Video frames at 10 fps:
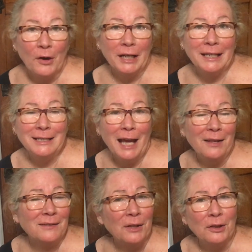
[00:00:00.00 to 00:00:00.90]
it can tell
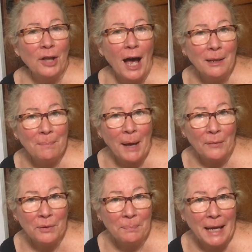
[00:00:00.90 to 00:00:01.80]
us a lot
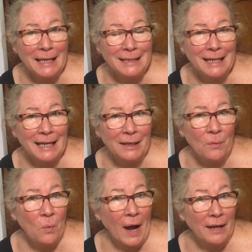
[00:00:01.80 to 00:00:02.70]
about the painting,
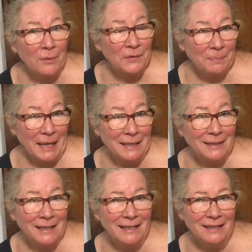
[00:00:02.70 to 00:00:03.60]
why it
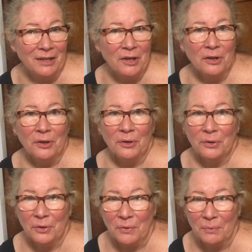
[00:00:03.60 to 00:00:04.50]
painted,
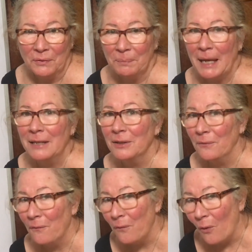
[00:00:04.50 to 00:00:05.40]
who it was painted
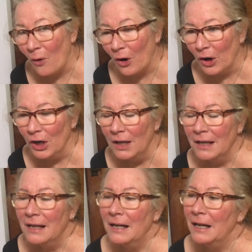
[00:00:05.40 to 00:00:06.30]
for,
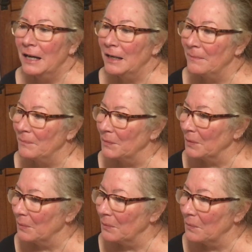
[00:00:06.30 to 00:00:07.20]

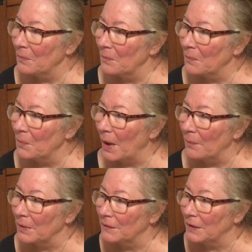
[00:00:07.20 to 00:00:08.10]
what
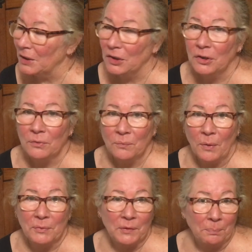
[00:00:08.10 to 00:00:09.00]
was
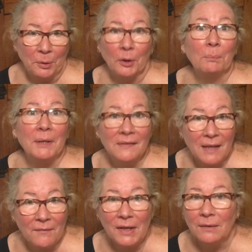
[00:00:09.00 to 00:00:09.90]
the purpose
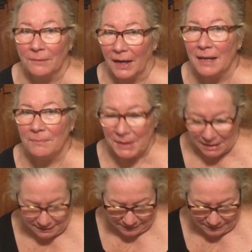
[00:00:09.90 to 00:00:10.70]
of it, right? Because